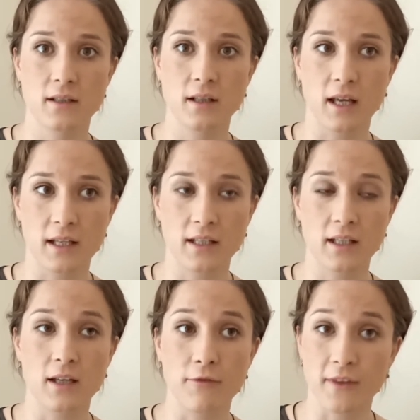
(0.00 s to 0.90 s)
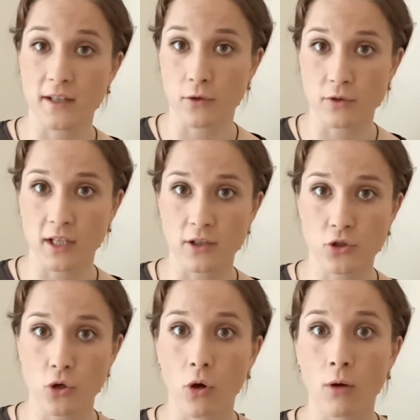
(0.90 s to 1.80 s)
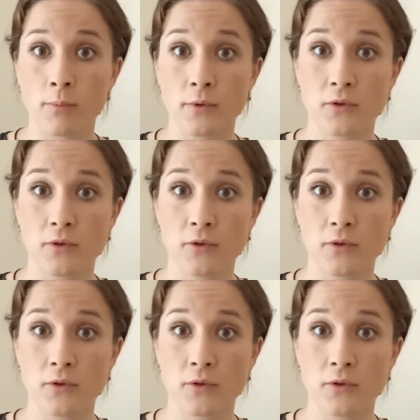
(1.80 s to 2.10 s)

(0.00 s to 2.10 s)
Like, if they don't get a job,